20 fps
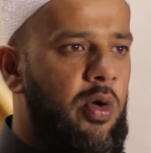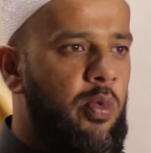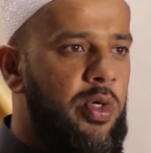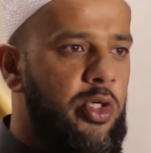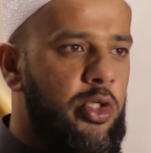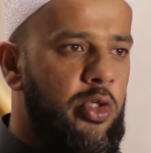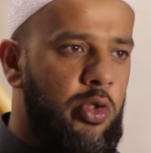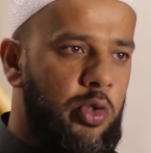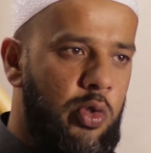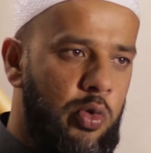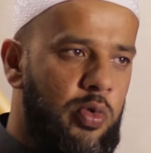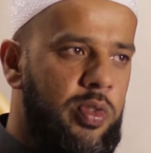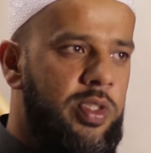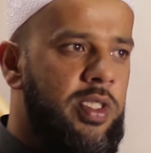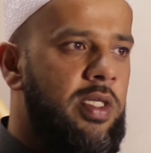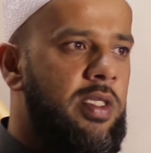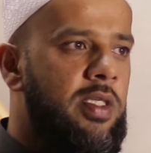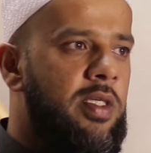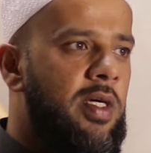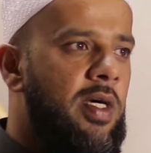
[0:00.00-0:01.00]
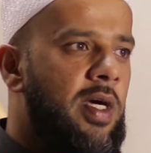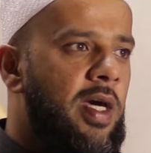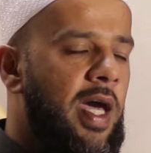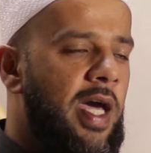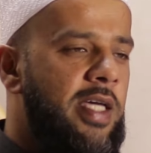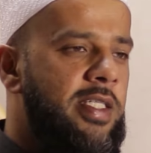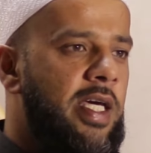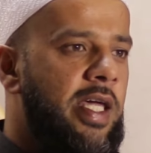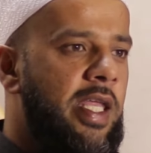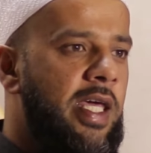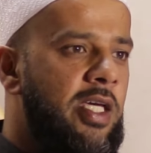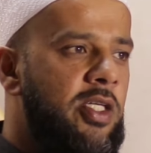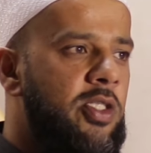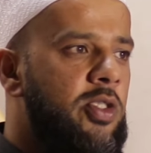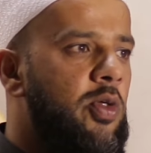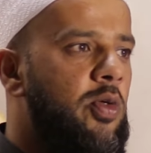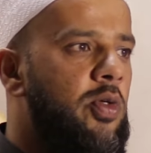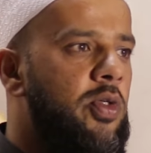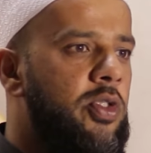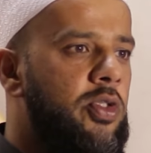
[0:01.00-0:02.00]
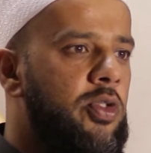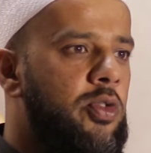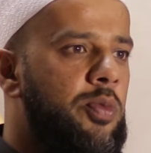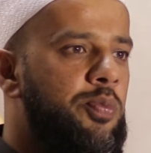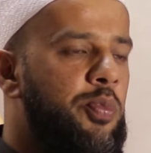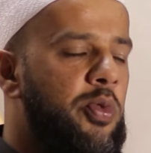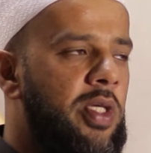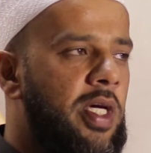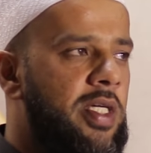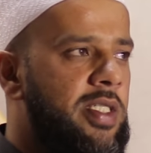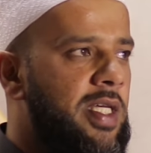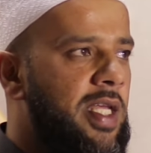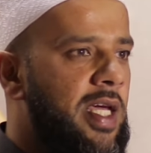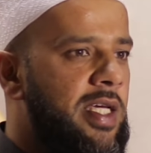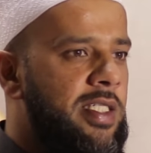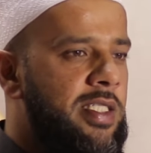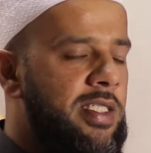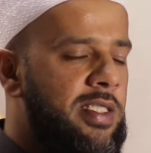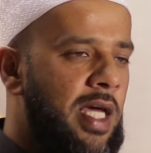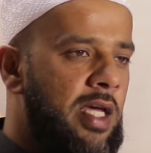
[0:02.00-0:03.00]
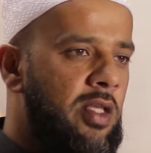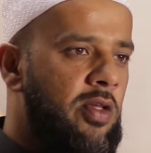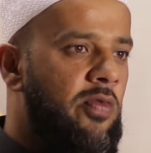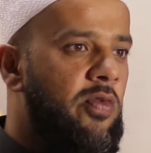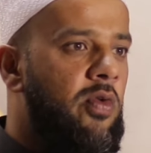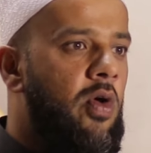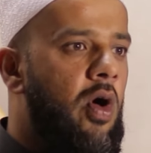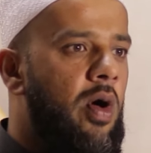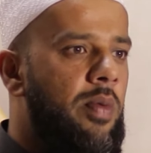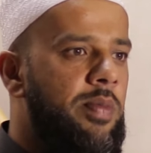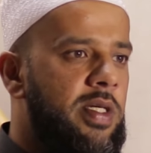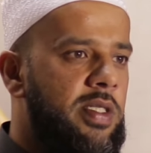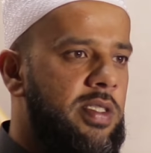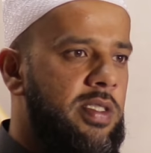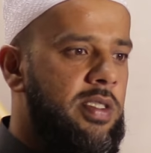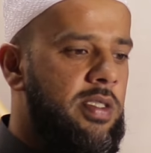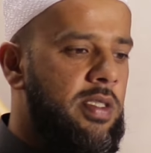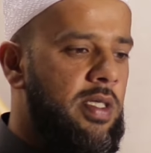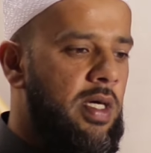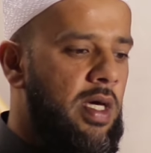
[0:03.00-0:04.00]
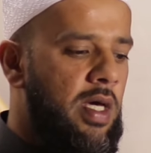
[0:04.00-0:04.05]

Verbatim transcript: We should use it as a resource to put us in a state of calmness.